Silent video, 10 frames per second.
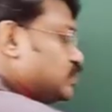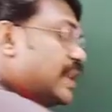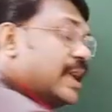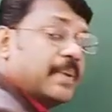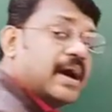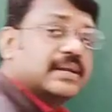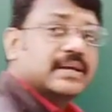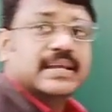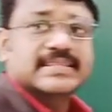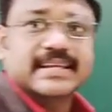A
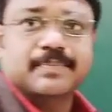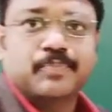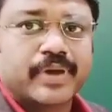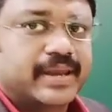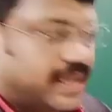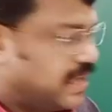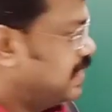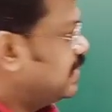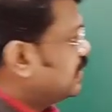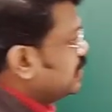particle is at a point
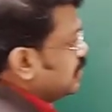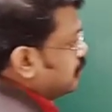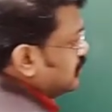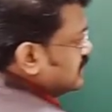A which